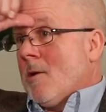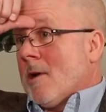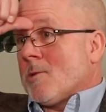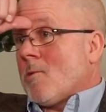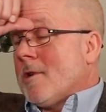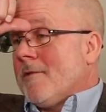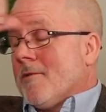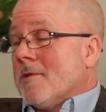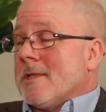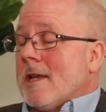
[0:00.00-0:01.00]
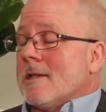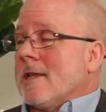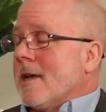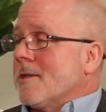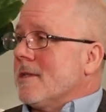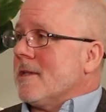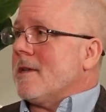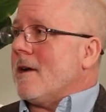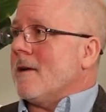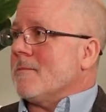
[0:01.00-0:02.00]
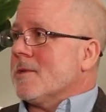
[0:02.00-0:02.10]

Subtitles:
I was working for Celotex at the time.